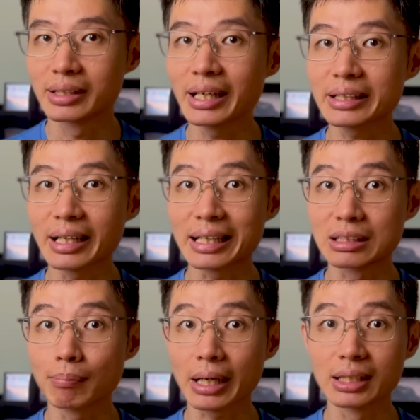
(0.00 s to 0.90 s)
Then, as
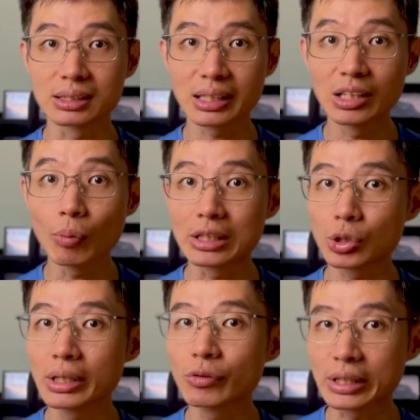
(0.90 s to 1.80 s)
the market
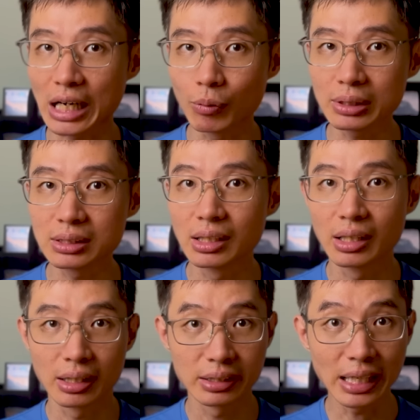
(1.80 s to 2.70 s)
eventually recovers,
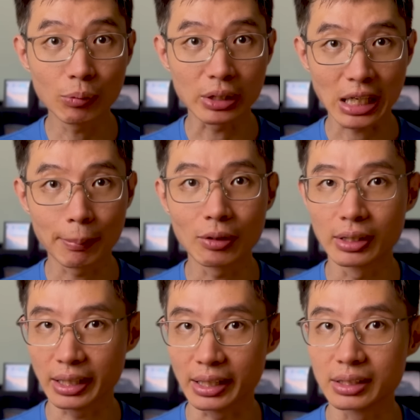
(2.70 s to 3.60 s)
they would come out
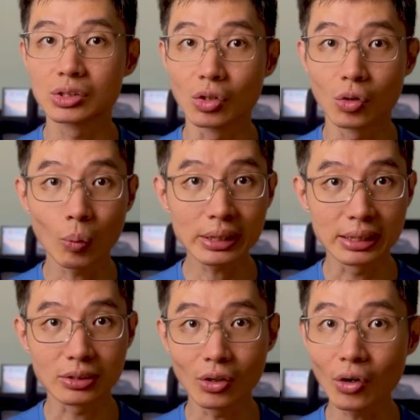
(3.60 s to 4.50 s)
ahead. So what
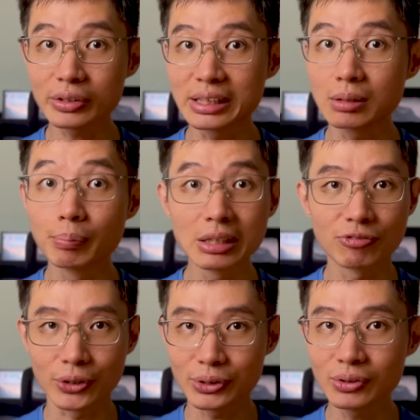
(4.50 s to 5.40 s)
does all this mean
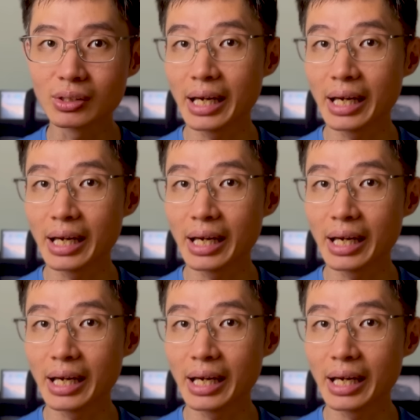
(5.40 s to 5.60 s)
for you?